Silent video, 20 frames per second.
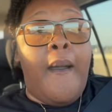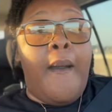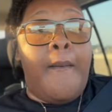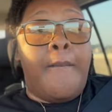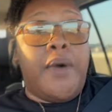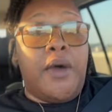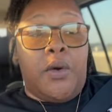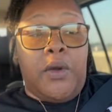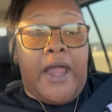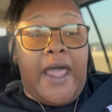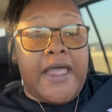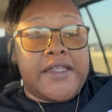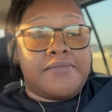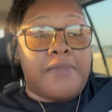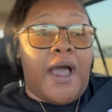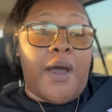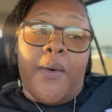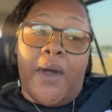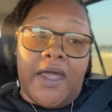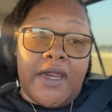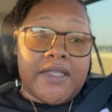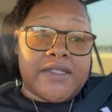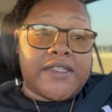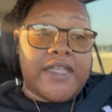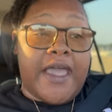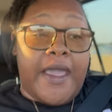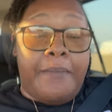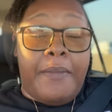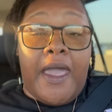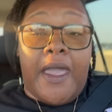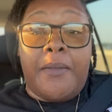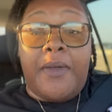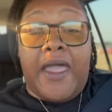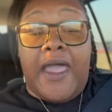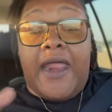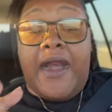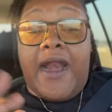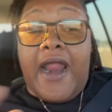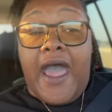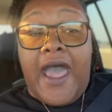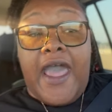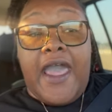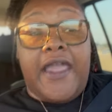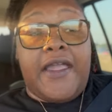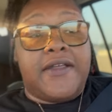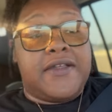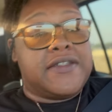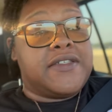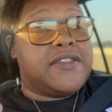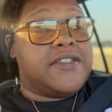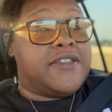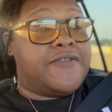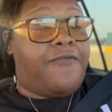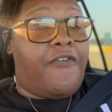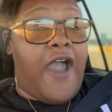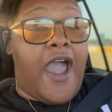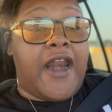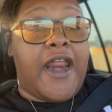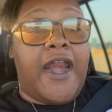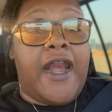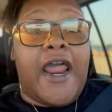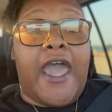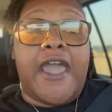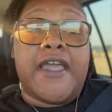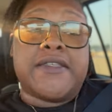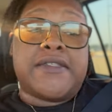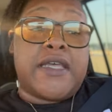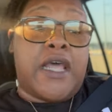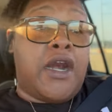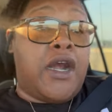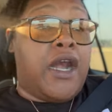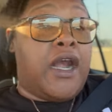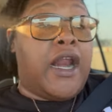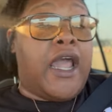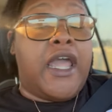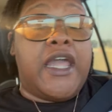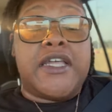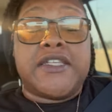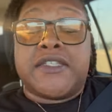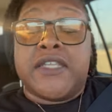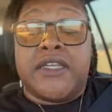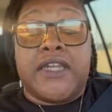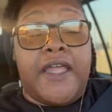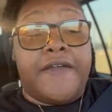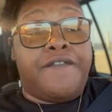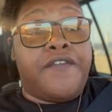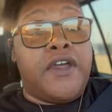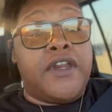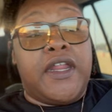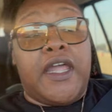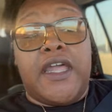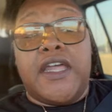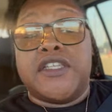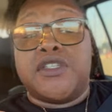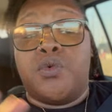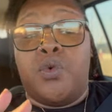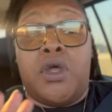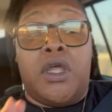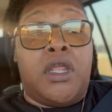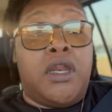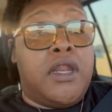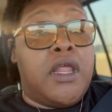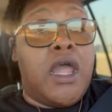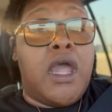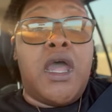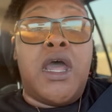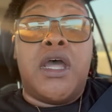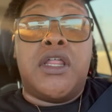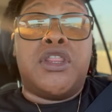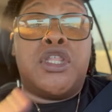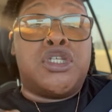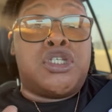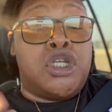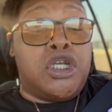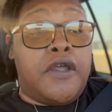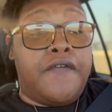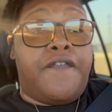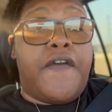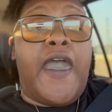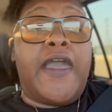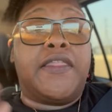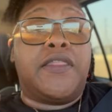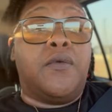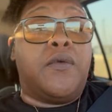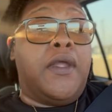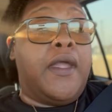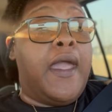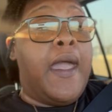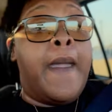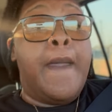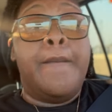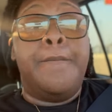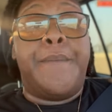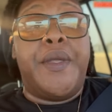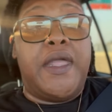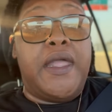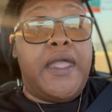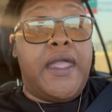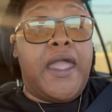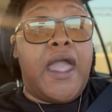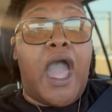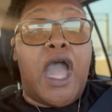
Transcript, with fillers: But last my way said, baby, at night, Friday night, Saturday night, and Sunday fun day is when the Sugar Factory be